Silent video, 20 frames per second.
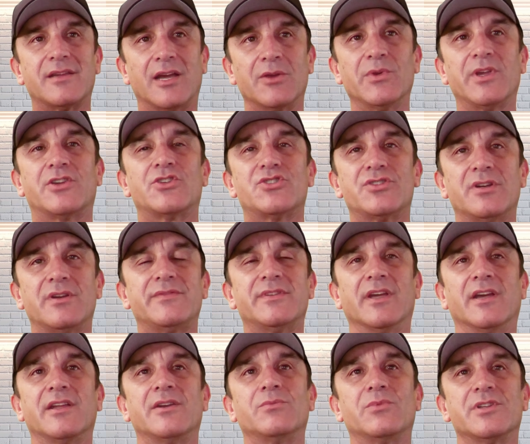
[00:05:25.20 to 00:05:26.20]
Tyreek should
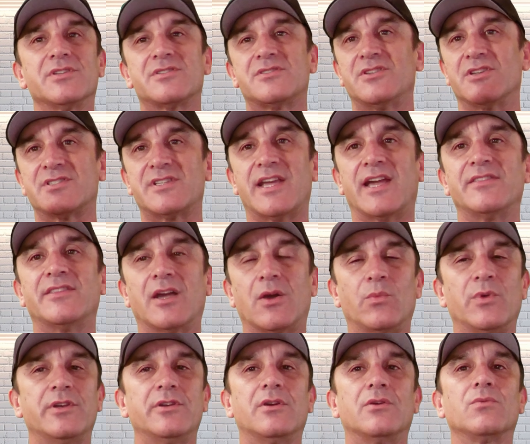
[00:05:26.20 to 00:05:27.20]
have done was just had
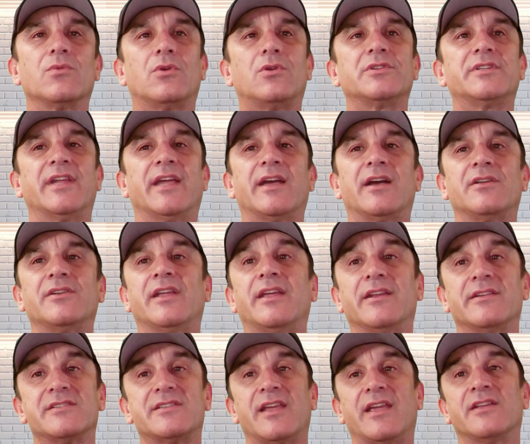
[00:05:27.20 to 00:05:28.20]
that window rolled down,
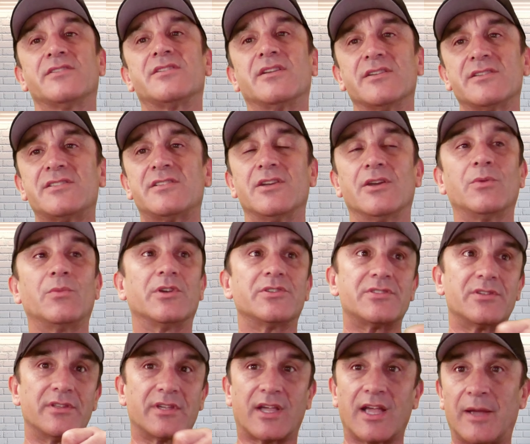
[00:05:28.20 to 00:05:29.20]
his hands on a steering wheel
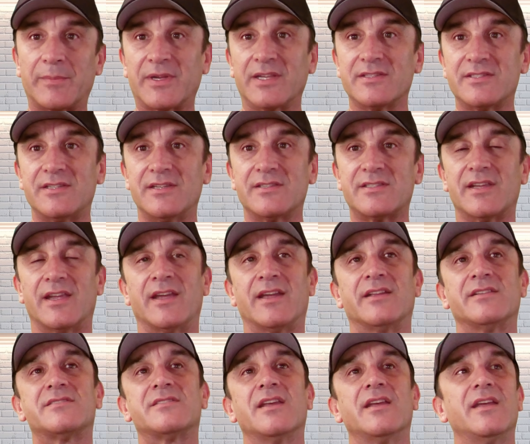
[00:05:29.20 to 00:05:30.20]
so the cop can see his
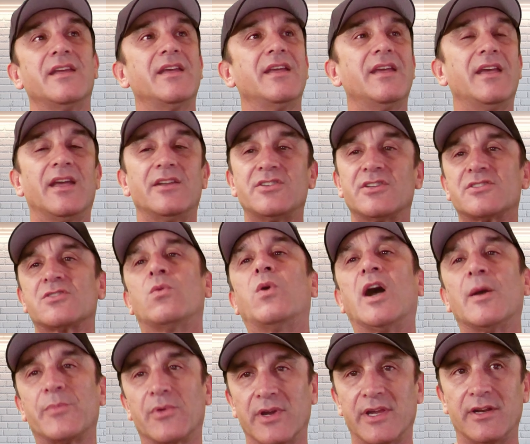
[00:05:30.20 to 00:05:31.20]
hands, and just
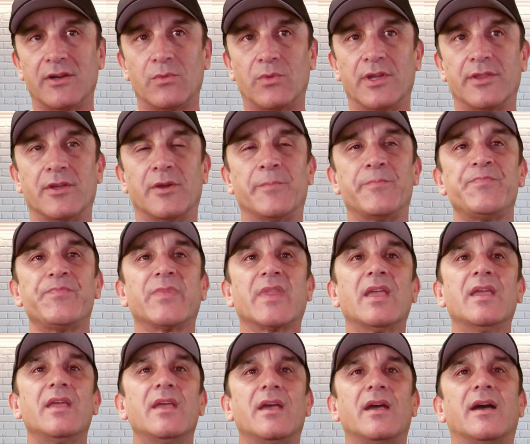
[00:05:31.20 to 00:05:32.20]
cooperated with him.
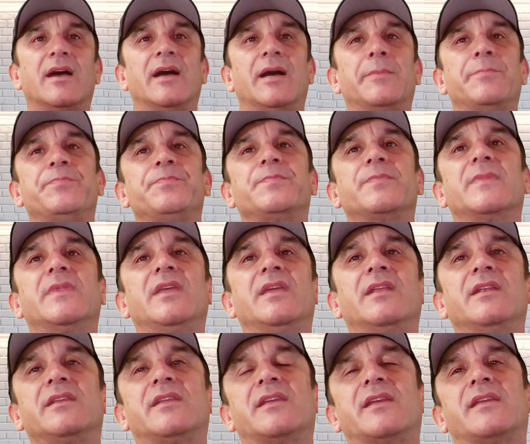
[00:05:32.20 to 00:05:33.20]
Um,
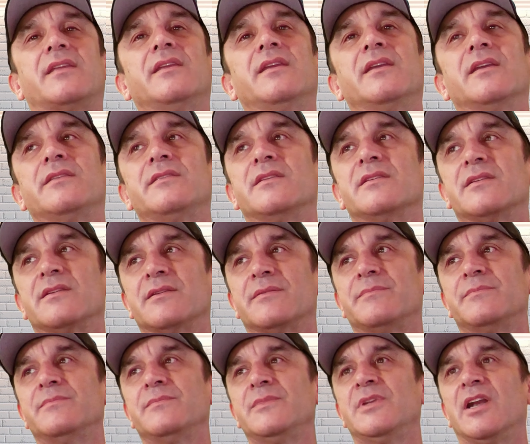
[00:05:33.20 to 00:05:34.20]
in in
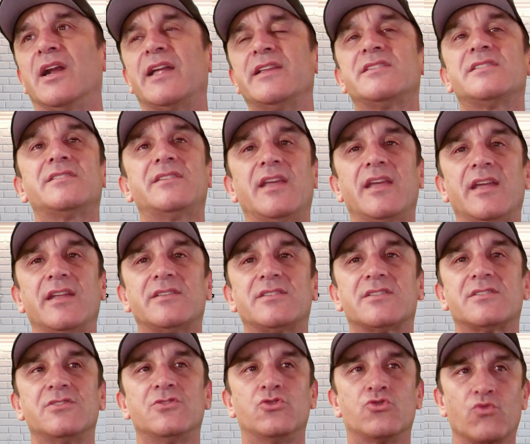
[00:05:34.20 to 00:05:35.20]
the United
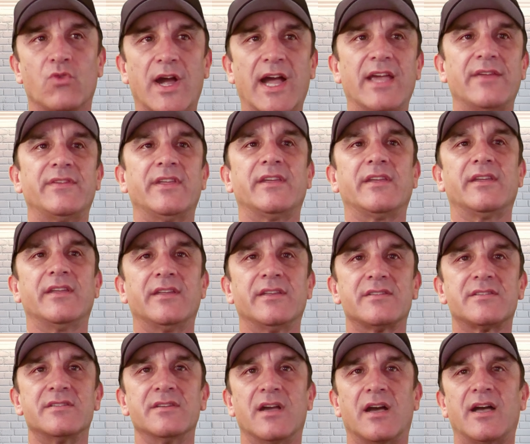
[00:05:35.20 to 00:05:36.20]
States, driving
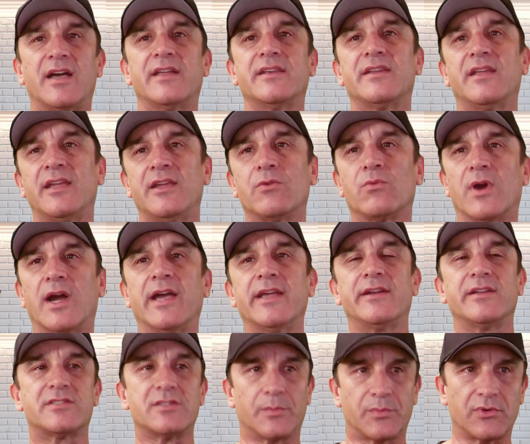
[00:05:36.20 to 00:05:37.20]
is not a
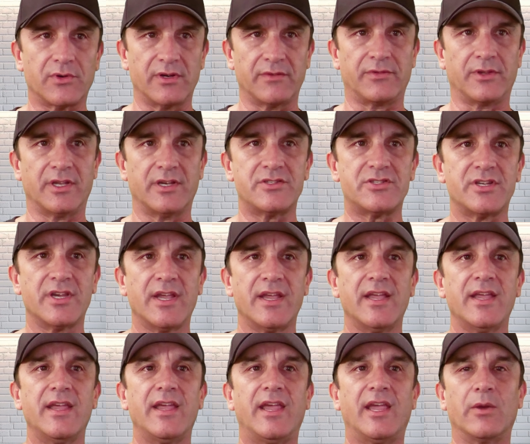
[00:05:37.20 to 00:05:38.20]
right; it's a privilege.
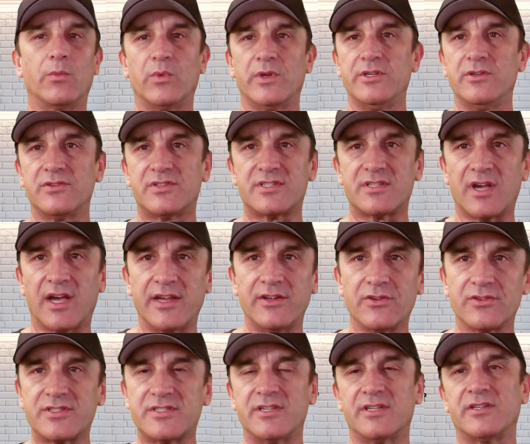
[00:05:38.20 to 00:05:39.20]
And when you
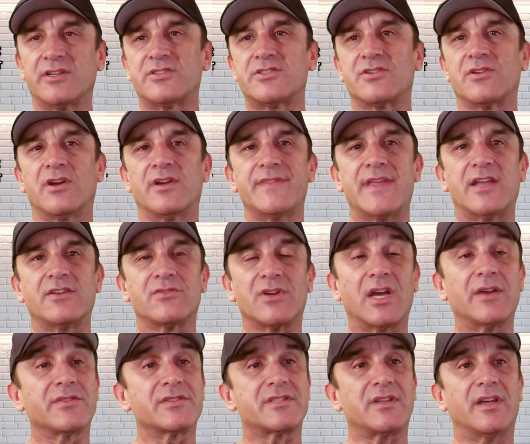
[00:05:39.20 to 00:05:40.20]
sign your signature on that
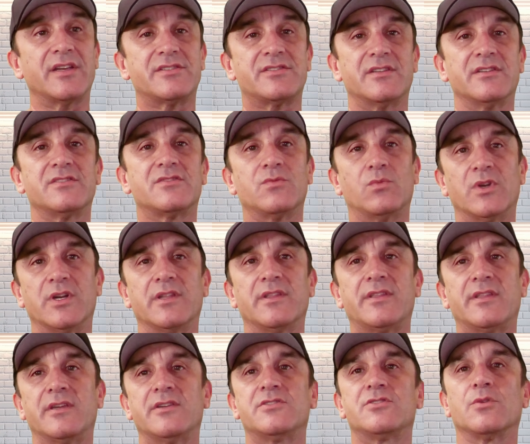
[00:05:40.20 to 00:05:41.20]
driver's license, one of
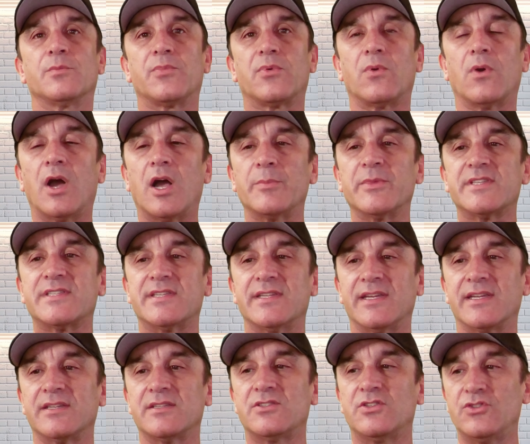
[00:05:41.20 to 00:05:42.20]
the things you're
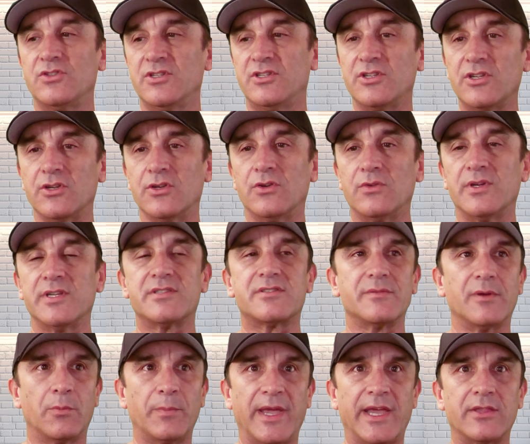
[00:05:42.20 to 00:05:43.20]
promising to do
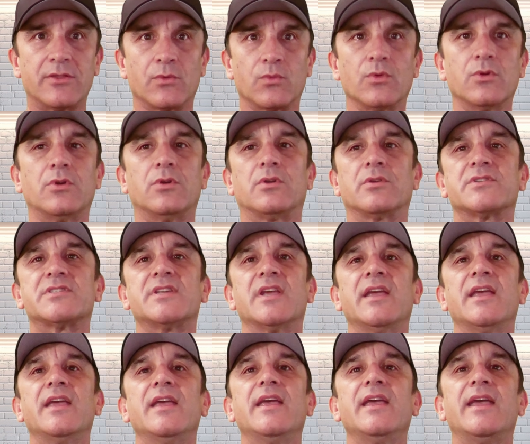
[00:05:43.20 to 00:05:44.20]
is obey the
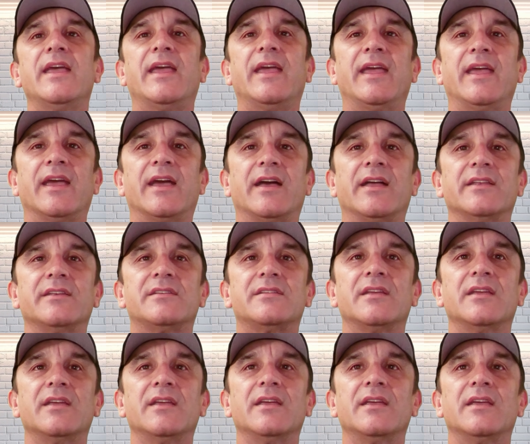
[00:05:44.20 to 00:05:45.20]
rules.
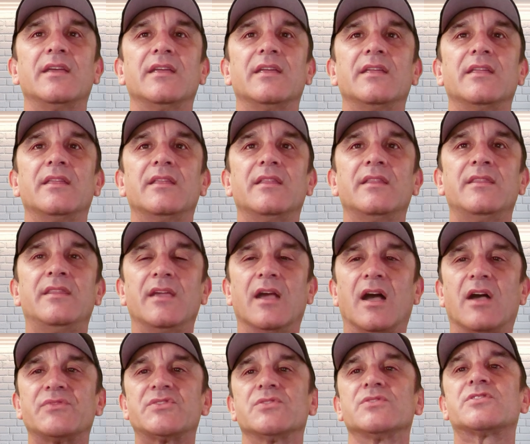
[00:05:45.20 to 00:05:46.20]
And
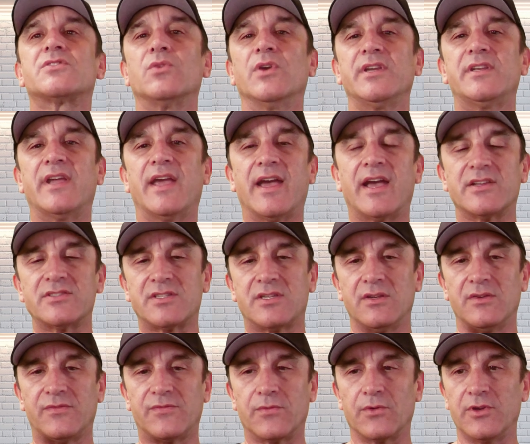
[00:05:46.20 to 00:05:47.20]
the officer is going to
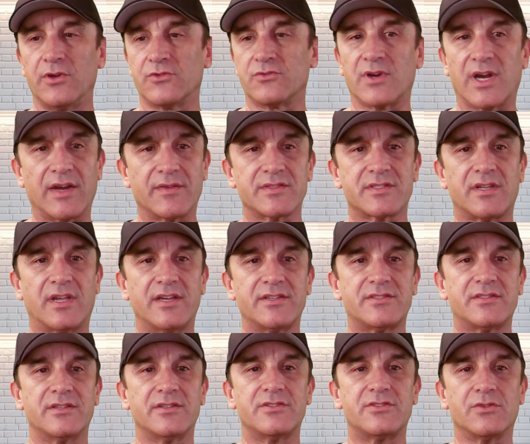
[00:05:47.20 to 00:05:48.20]
ask you for your driver's
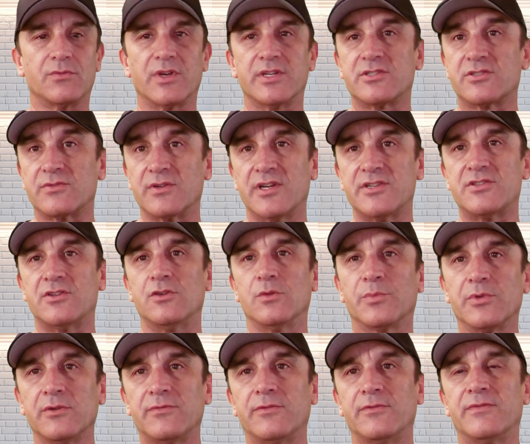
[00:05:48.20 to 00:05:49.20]
license, your registration,
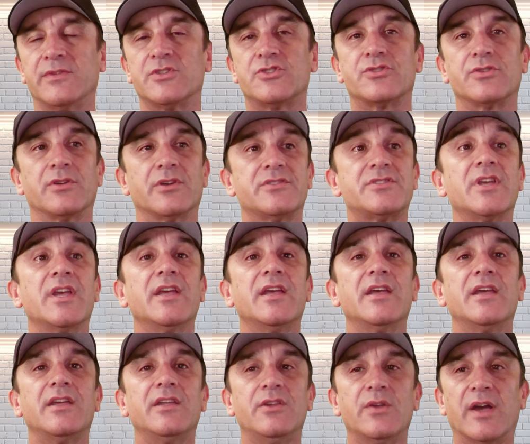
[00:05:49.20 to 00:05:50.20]
your proof of insurance.
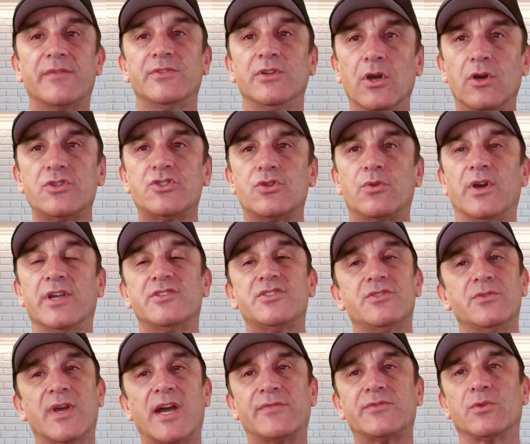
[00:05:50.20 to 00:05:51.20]
You have no
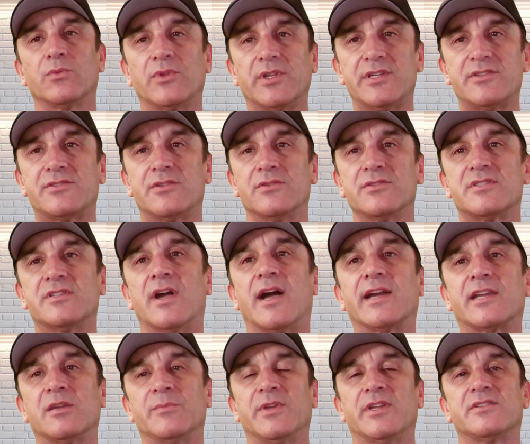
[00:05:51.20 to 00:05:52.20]
choice. You have to release those
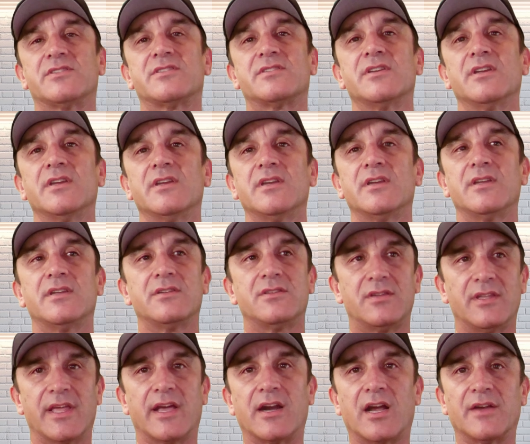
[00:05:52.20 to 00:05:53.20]
documents
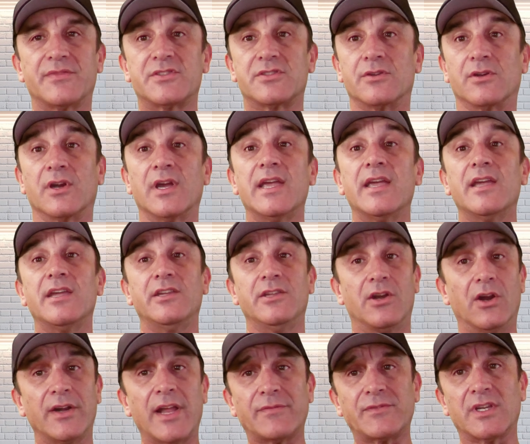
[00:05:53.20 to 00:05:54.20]
to that officer.
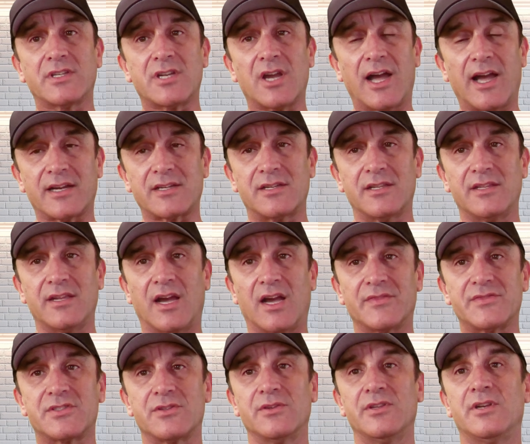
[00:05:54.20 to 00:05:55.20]
You don't have to talk to the
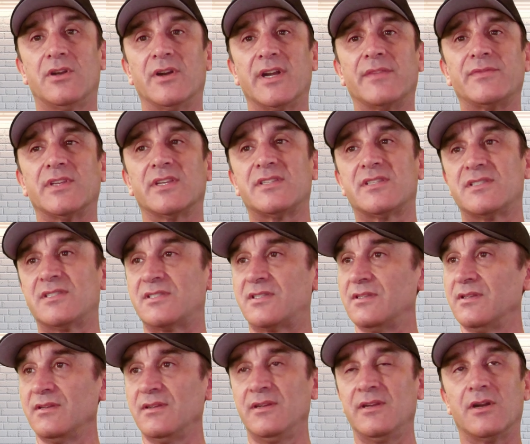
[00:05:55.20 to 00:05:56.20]
officer. You don't have to,
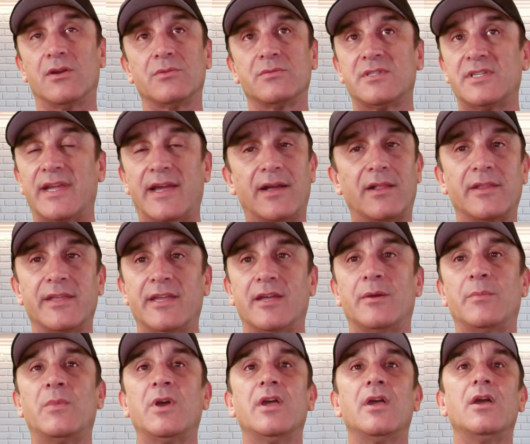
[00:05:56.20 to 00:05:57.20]
you know, tell
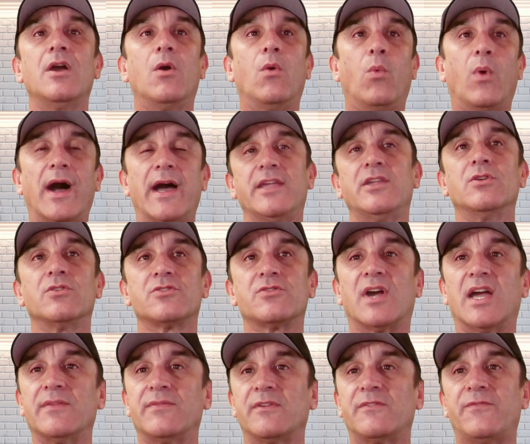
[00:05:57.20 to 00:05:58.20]
him why you were
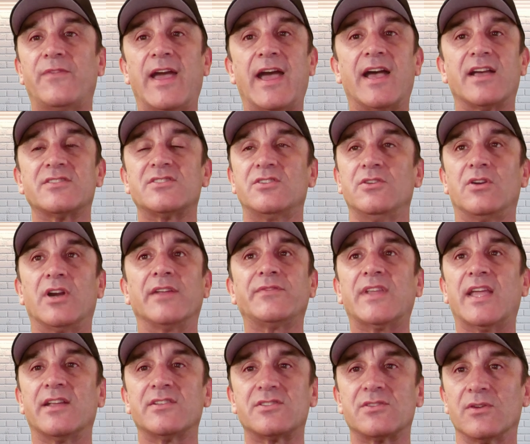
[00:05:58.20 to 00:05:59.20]
driving fast. You don't
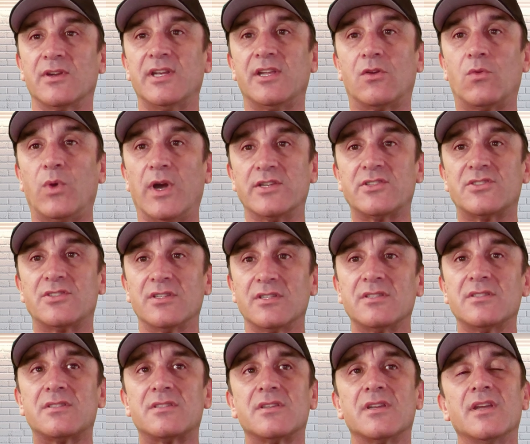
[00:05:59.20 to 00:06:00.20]
have to answer any
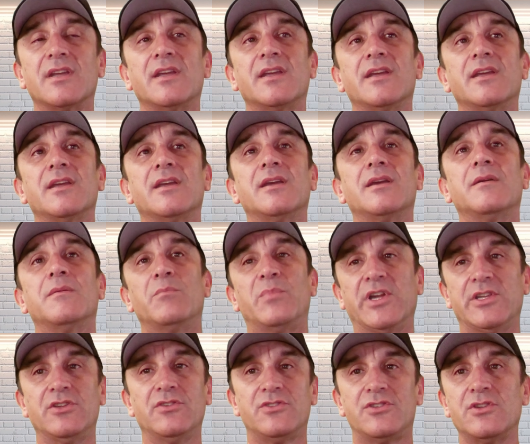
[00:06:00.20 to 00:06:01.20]
questions,
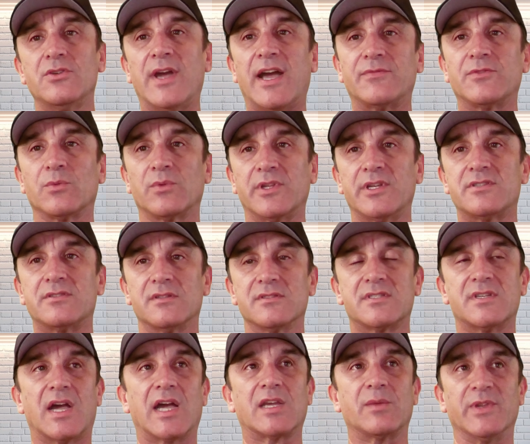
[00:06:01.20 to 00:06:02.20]
but you do have to release
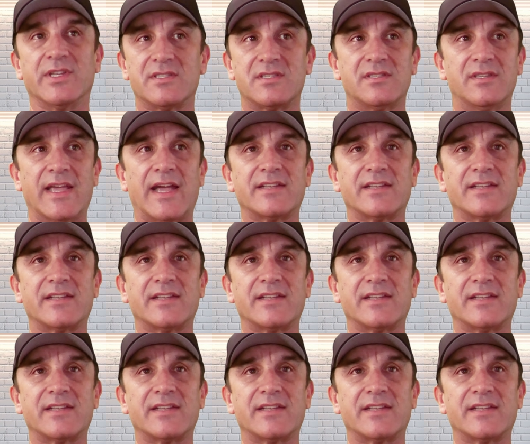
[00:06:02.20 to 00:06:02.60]
those documents.